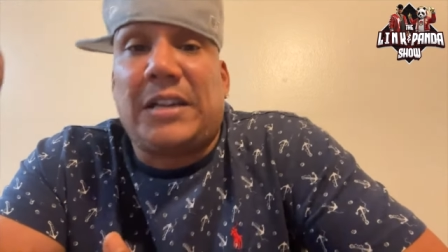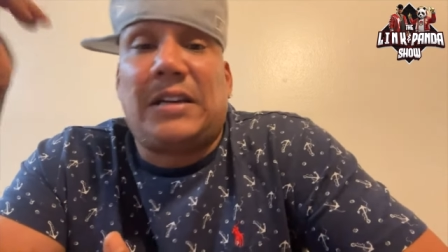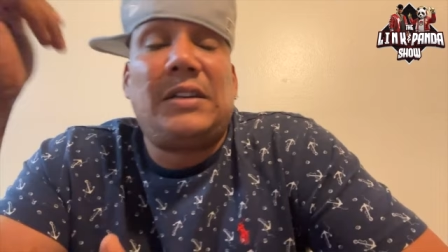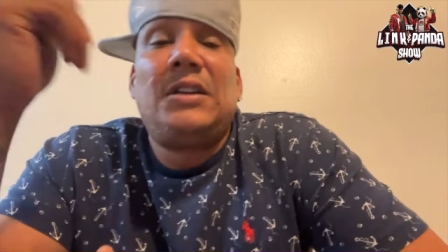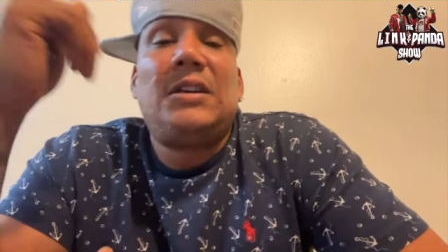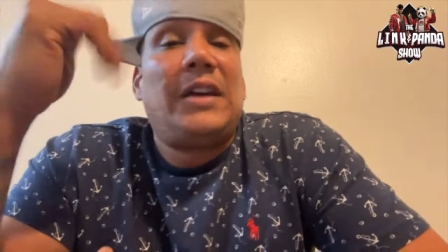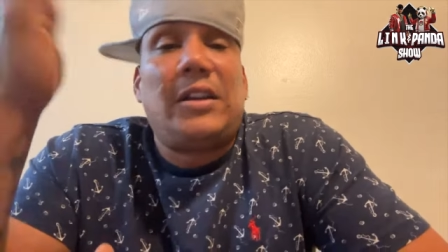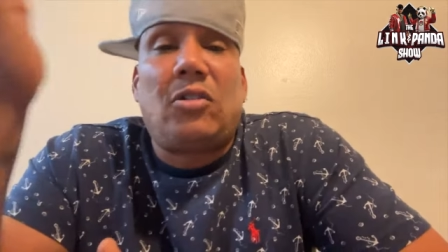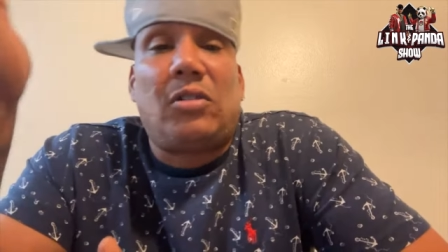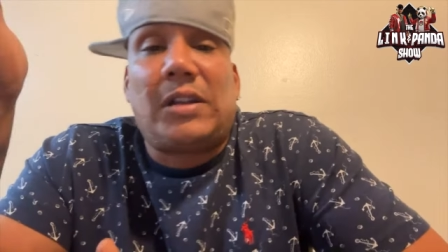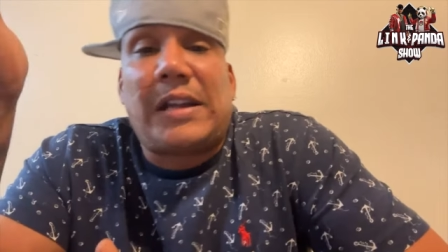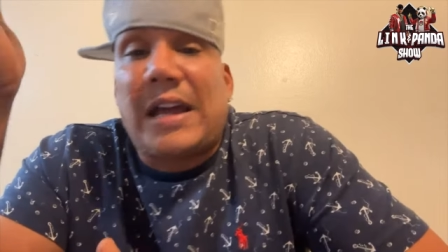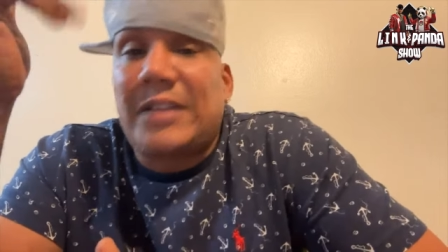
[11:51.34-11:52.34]
singer, and
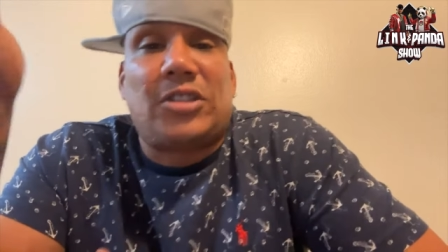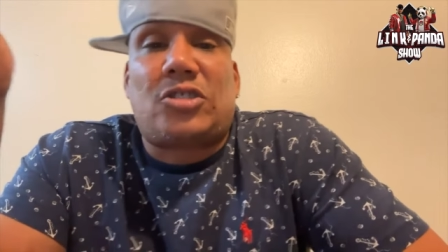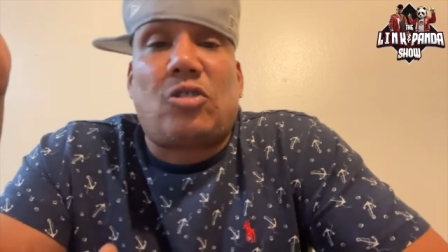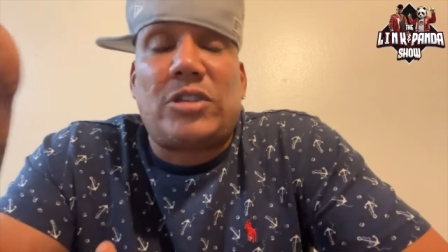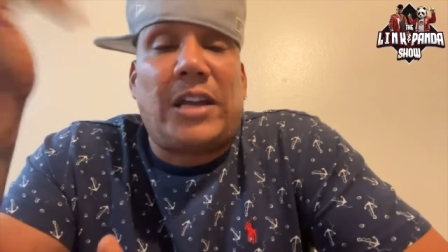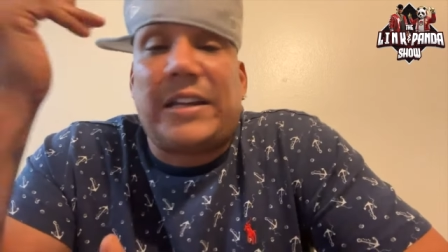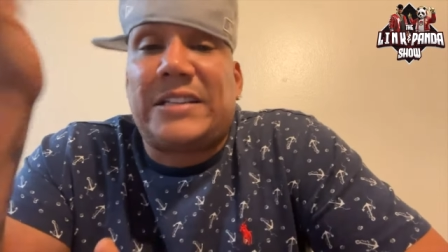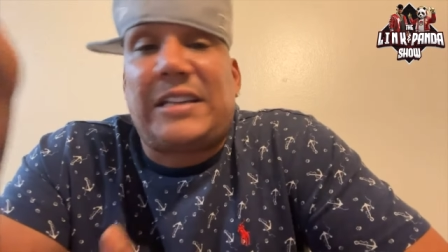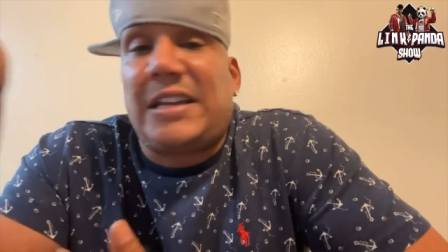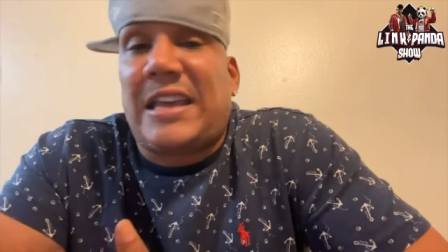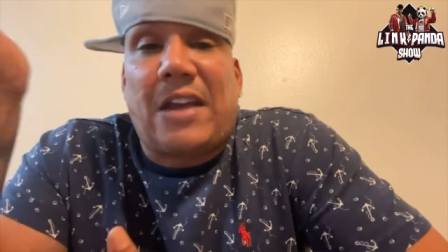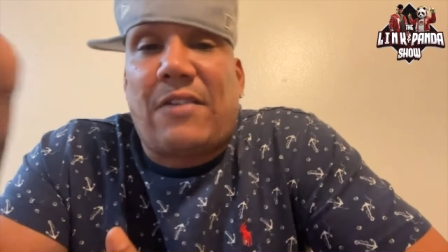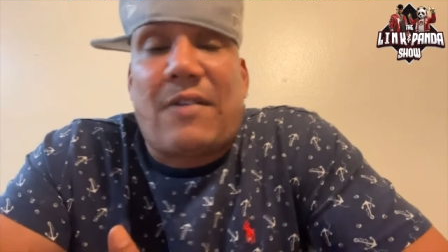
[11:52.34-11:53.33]
all of that. I just told y'all niggas
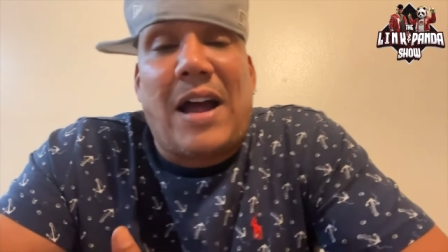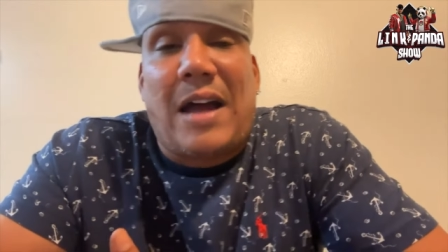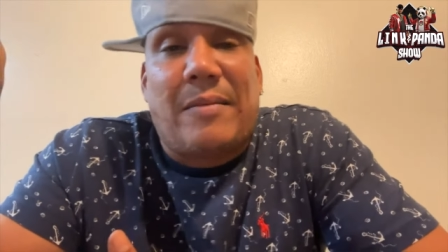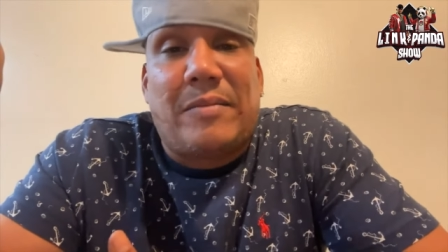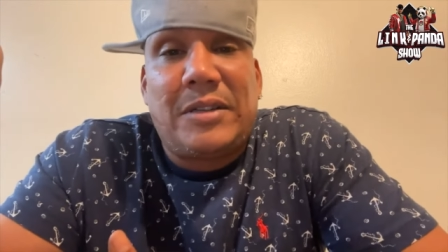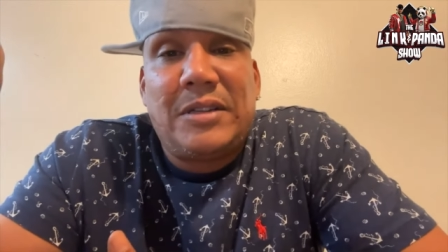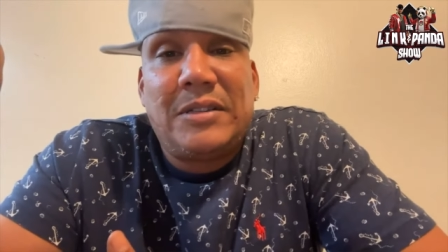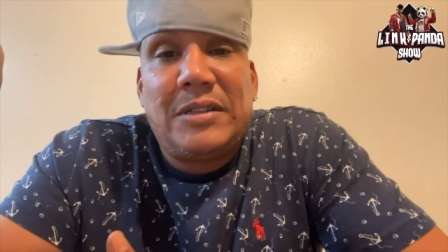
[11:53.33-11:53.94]
he can't rhyme,